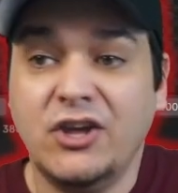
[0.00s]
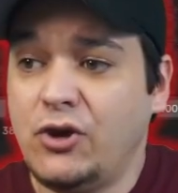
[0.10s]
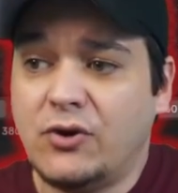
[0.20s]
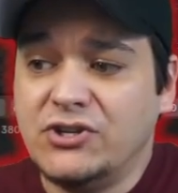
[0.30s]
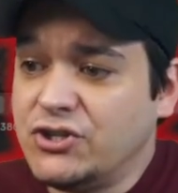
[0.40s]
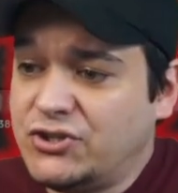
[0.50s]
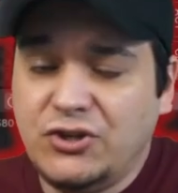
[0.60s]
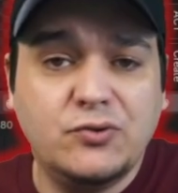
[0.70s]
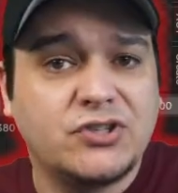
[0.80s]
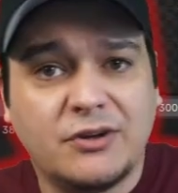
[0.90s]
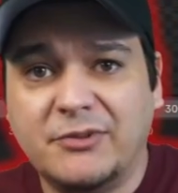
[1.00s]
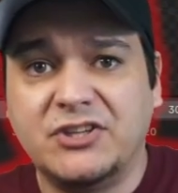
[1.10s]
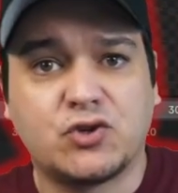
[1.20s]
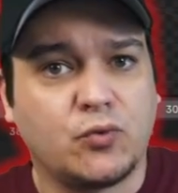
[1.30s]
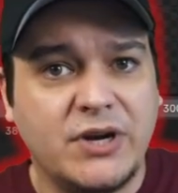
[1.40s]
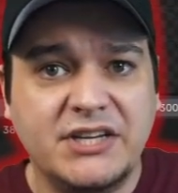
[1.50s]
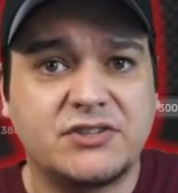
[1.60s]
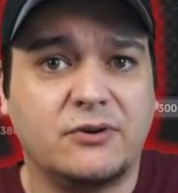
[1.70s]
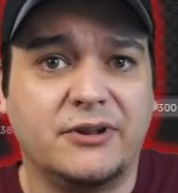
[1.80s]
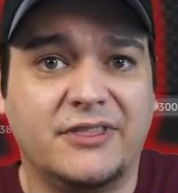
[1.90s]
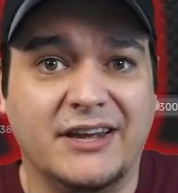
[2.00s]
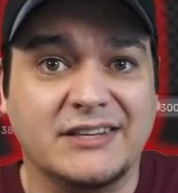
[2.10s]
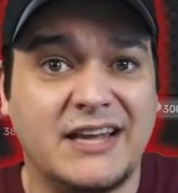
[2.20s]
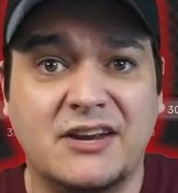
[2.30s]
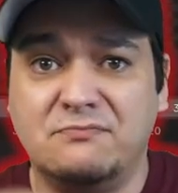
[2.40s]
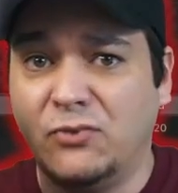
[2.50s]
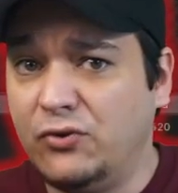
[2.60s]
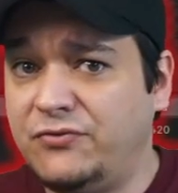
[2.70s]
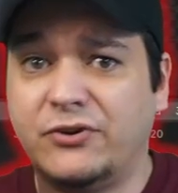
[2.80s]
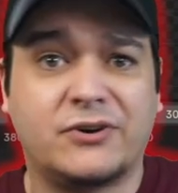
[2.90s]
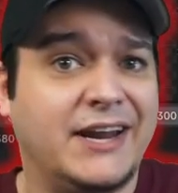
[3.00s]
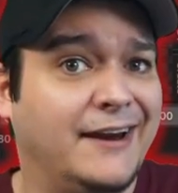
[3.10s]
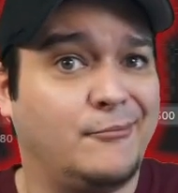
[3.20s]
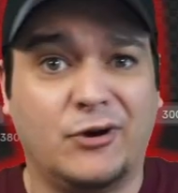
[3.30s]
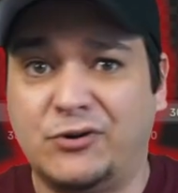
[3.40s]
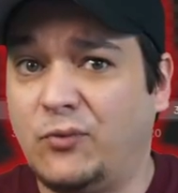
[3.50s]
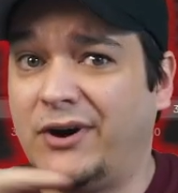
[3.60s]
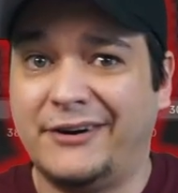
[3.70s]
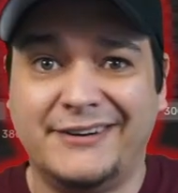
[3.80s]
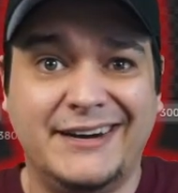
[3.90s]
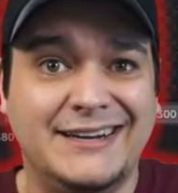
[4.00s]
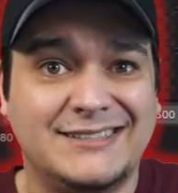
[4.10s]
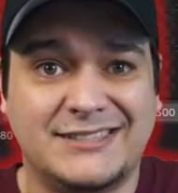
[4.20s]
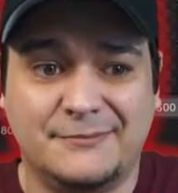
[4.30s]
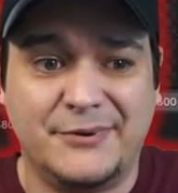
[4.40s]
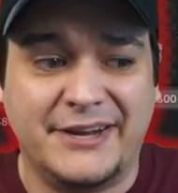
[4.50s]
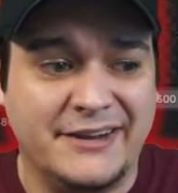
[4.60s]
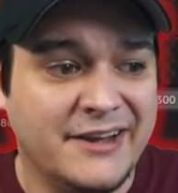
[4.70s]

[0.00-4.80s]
You can just use some of these green screen things and move your camera to where it needs to be.